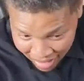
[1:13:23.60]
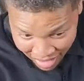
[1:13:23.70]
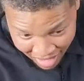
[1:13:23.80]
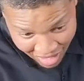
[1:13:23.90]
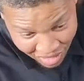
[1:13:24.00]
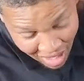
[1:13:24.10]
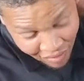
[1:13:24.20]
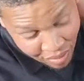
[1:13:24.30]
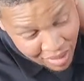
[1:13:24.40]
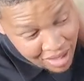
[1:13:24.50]
It's time for
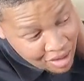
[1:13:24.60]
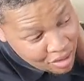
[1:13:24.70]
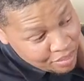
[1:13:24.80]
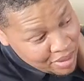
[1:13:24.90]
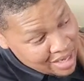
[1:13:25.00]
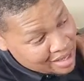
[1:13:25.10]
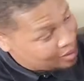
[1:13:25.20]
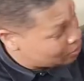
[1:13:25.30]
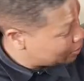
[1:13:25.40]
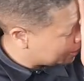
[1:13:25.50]
me to go to bed.
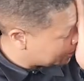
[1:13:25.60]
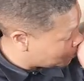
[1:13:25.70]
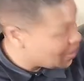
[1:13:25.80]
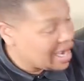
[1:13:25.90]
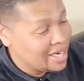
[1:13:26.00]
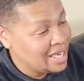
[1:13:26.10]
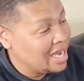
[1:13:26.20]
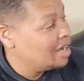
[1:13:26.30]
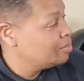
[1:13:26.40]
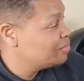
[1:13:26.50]
Well, wind
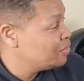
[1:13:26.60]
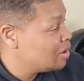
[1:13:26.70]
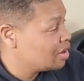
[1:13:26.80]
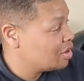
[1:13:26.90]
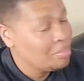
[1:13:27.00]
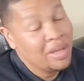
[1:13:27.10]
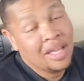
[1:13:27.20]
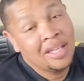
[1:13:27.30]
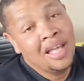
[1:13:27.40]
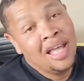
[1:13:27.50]
down before I go to
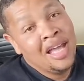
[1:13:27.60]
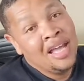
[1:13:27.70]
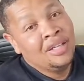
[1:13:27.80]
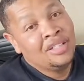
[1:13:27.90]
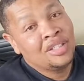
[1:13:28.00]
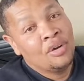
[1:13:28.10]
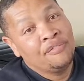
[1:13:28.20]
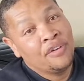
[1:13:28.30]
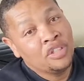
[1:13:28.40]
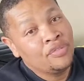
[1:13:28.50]
bed. So
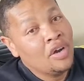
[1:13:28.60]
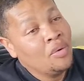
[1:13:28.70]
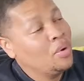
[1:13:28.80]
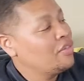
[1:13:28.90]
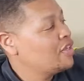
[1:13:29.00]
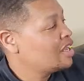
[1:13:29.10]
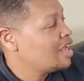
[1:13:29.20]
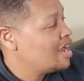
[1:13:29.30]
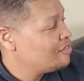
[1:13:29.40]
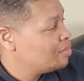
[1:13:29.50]
first of all, I want to thank
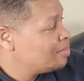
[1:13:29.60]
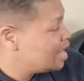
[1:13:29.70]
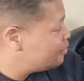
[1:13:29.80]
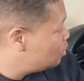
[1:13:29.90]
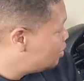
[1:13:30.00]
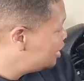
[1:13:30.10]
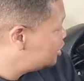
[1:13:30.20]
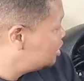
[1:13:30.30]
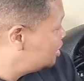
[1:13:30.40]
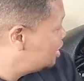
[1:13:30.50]
everybody for
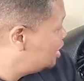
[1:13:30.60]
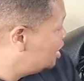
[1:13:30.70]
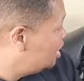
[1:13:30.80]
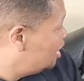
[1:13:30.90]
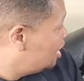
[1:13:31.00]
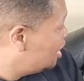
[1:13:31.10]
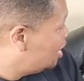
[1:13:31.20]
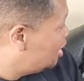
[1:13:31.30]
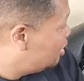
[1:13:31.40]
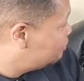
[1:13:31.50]
watching.
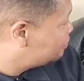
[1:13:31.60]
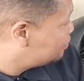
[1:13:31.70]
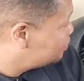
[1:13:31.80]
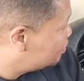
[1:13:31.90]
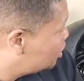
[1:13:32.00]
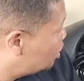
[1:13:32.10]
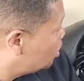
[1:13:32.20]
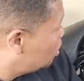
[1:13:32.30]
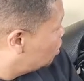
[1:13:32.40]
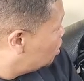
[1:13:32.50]

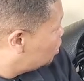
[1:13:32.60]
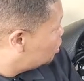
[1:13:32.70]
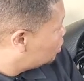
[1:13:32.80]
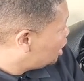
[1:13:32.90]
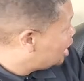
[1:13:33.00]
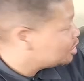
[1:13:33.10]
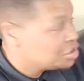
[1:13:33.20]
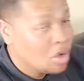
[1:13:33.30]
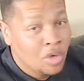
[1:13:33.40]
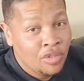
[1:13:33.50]
I'll
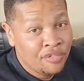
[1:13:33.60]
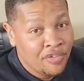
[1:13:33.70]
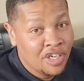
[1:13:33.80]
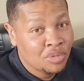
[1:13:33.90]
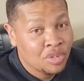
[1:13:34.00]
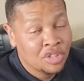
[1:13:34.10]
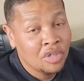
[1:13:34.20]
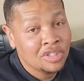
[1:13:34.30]
show you the finished results.